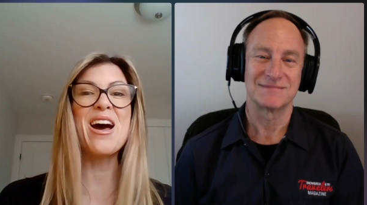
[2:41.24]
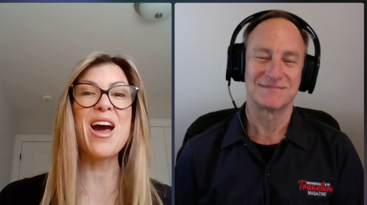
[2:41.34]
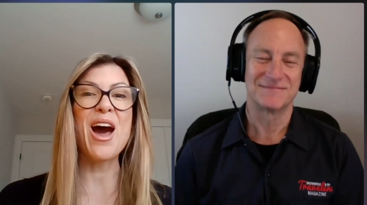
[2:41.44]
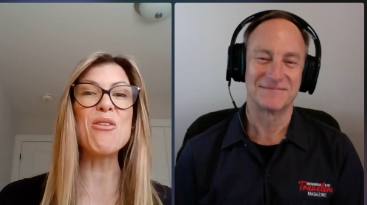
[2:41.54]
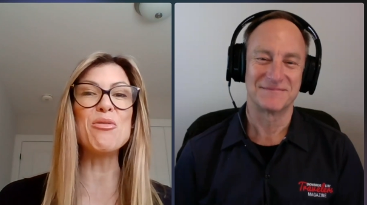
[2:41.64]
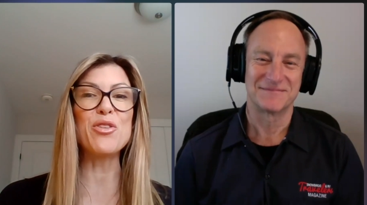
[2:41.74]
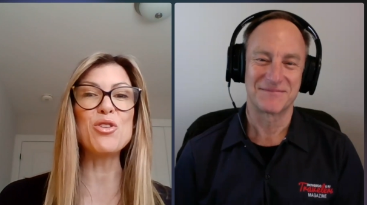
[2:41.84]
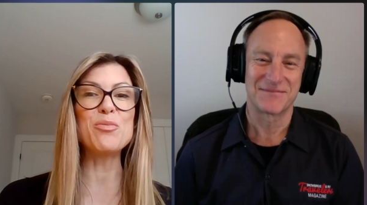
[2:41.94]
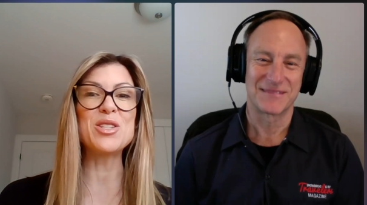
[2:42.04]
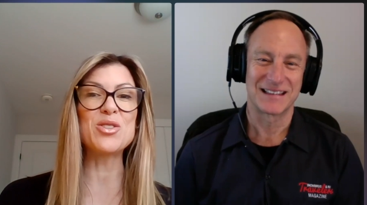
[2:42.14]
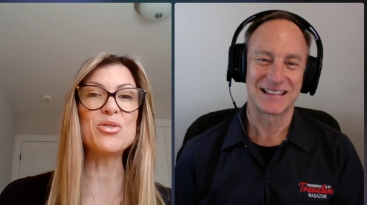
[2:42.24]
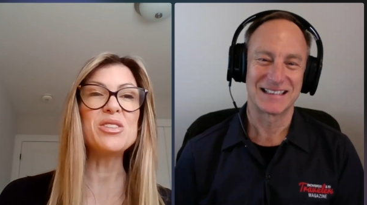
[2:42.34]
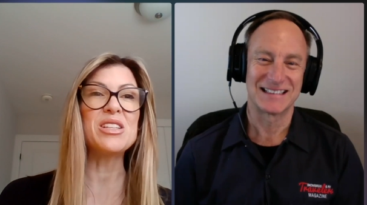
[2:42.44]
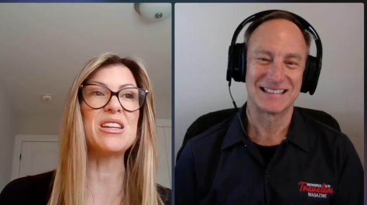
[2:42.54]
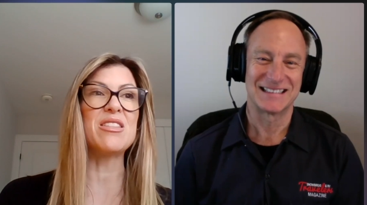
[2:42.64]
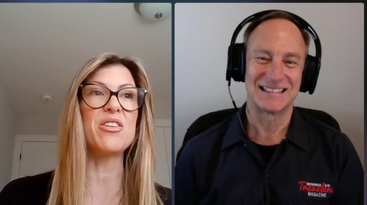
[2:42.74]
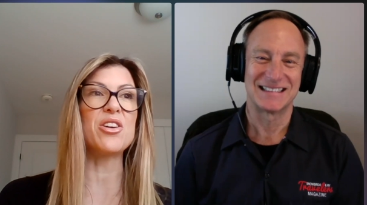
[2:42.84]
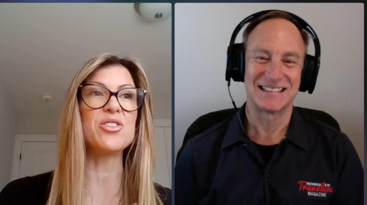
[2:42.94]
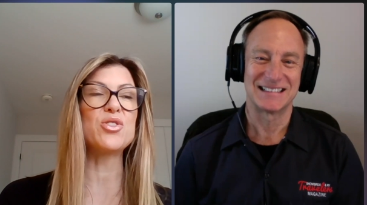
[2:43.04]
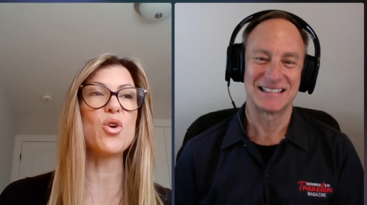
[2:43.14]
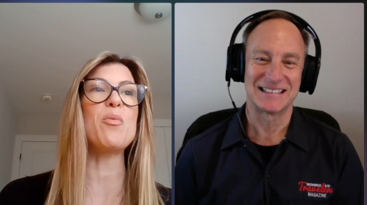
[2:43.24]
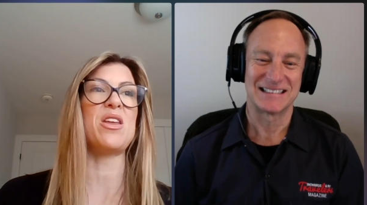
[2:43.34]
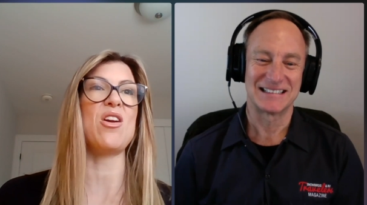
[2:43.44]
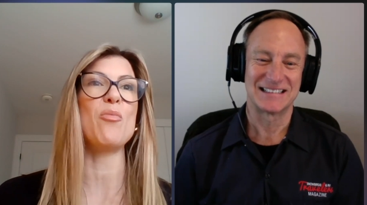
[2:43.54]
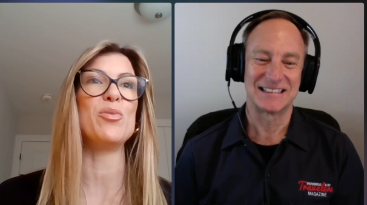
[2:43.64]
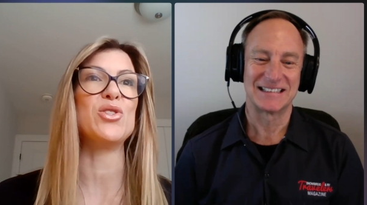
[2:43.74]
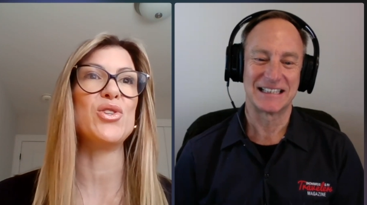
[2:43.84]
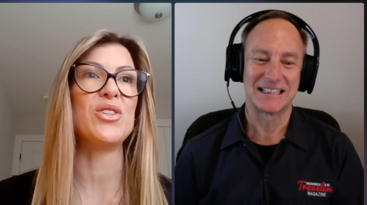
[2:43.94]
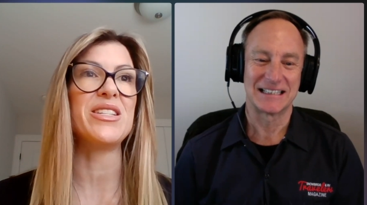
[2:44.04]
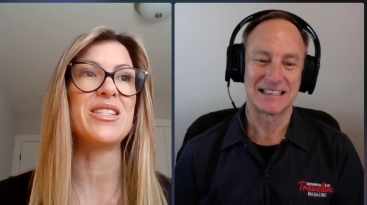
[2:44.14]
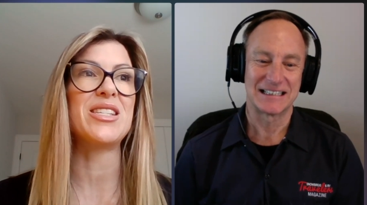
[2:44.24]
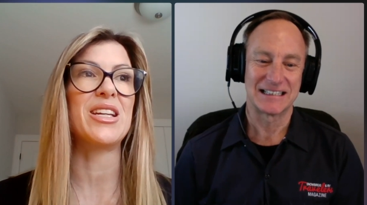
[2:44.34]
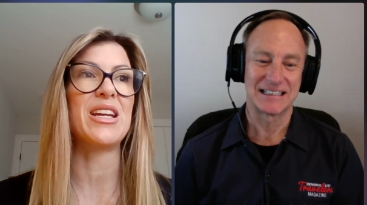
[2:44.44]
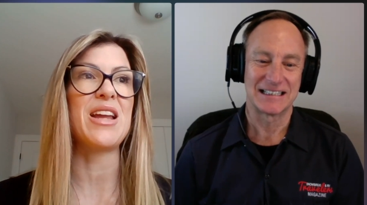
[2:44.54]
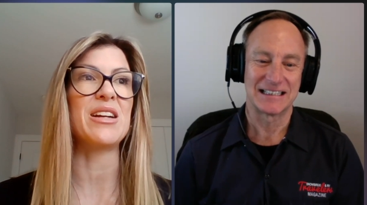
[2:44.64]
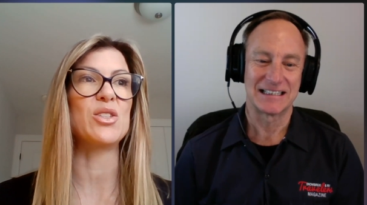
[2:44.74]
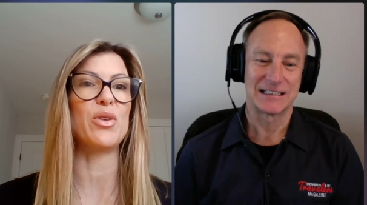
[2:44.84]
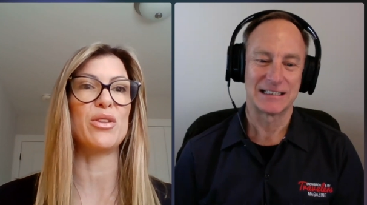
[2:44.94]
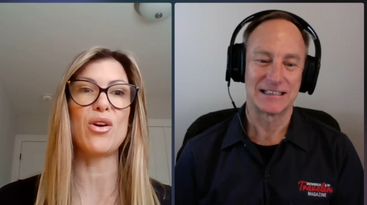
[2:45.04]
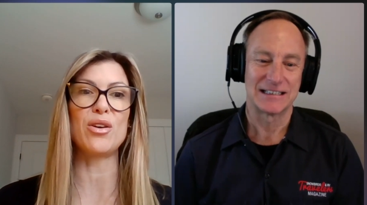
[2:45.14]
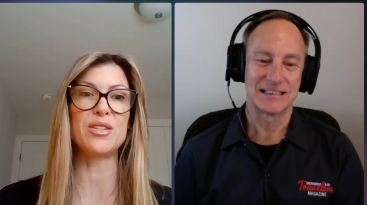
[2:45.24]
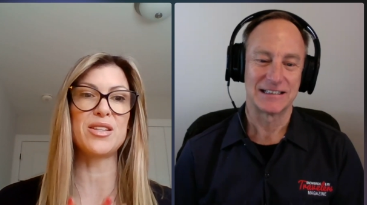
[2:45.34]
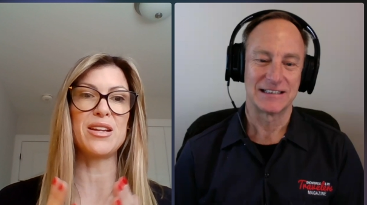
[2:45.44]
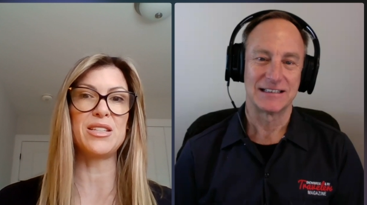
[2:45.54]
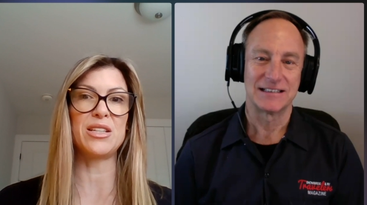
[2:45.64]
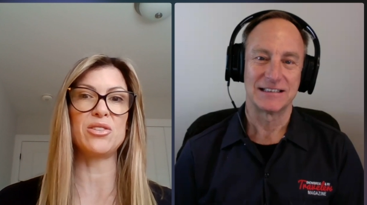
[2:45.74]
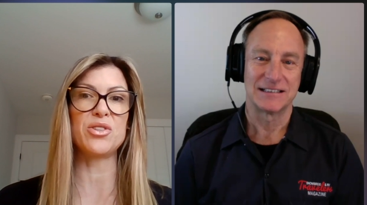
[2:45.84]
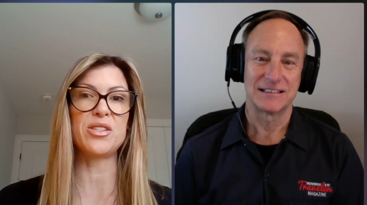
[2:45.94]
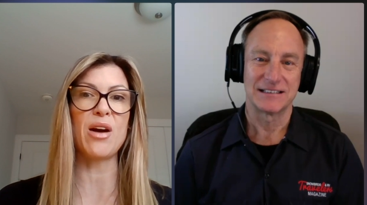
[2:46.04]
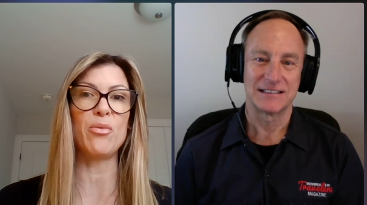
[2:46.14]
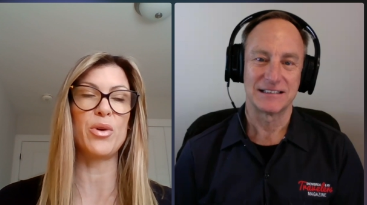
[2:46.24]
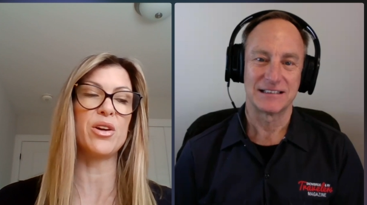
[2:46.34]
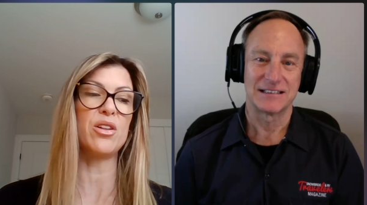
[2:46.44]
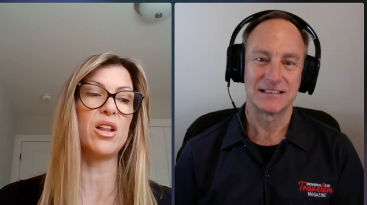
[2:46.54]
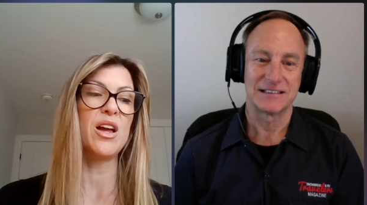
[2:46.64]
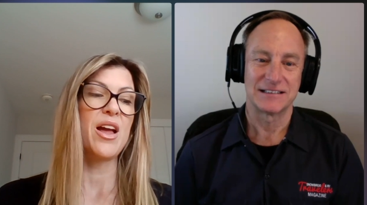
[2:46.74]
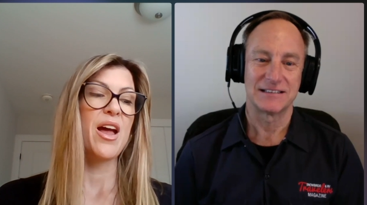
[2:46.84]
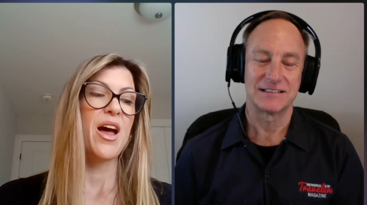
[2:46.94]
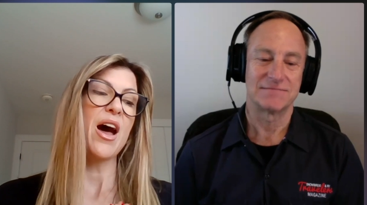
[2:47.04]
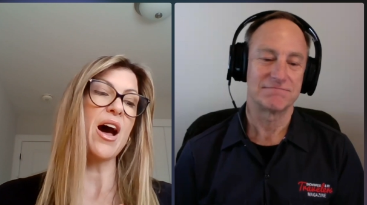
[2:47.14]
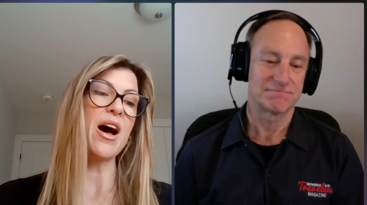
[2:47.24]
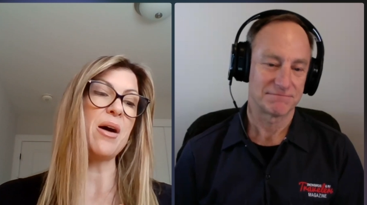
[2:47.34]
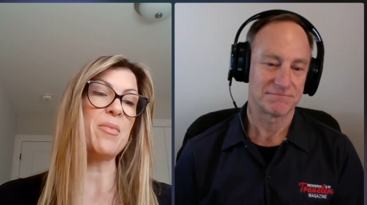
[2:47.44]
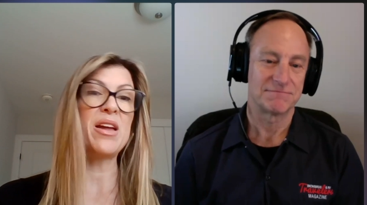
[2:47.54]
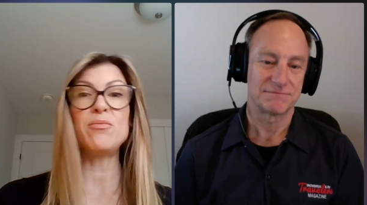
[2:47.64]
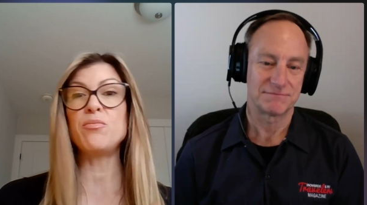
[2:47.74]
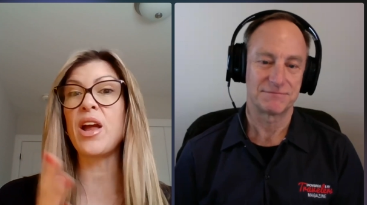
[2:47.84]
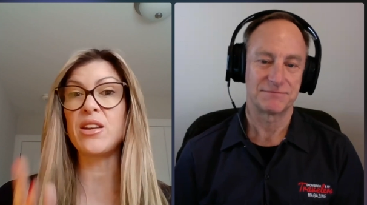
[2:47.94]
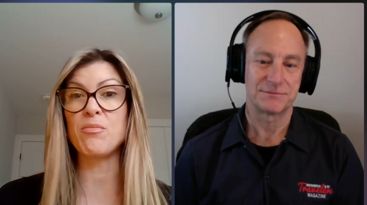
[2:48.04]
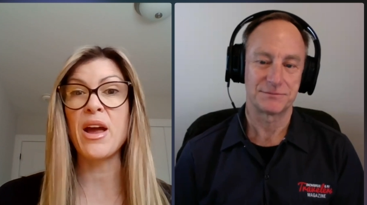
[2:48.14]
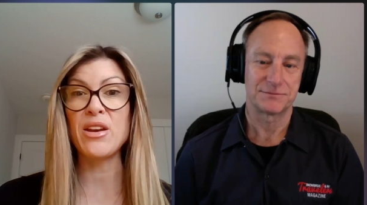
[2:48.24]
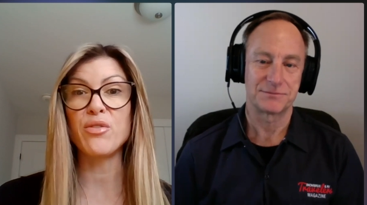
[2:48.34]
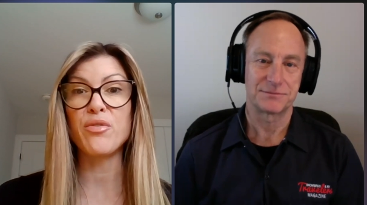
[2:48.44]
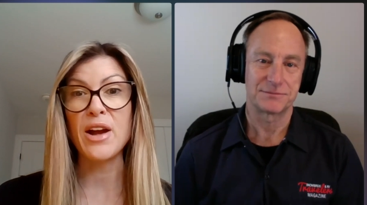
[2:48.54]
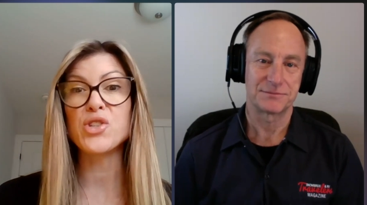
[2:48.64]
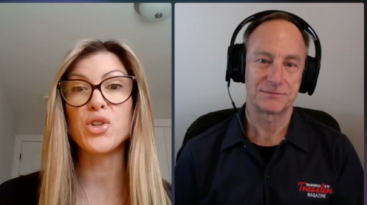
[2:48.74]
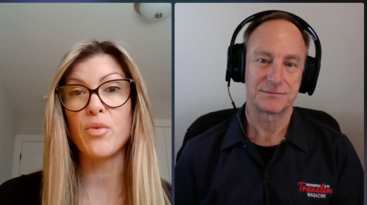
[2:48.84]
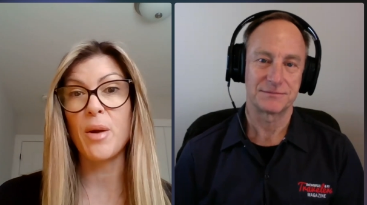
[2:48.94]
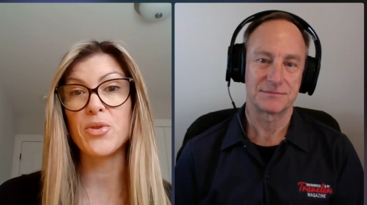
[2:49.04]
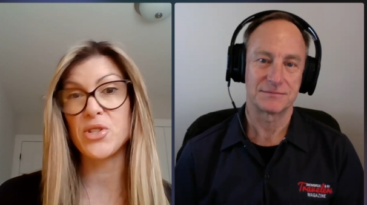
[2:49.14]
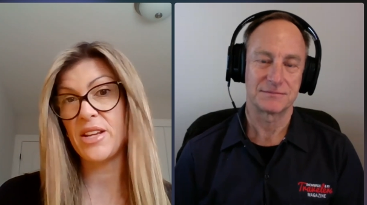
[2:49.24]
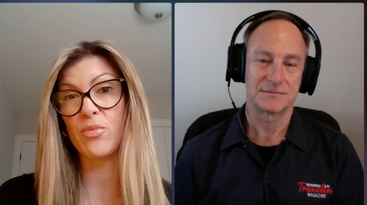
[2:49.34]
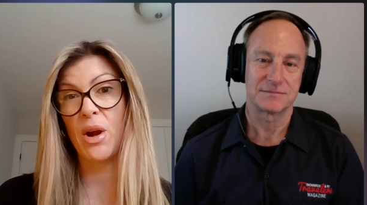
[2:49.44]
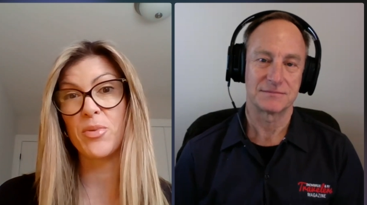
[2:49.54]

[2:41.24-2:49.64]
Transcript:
Speaker 1: helpful, but certainly there are so many opportunities to connect with on-site dealers that will. Um, and and manufacturer represent,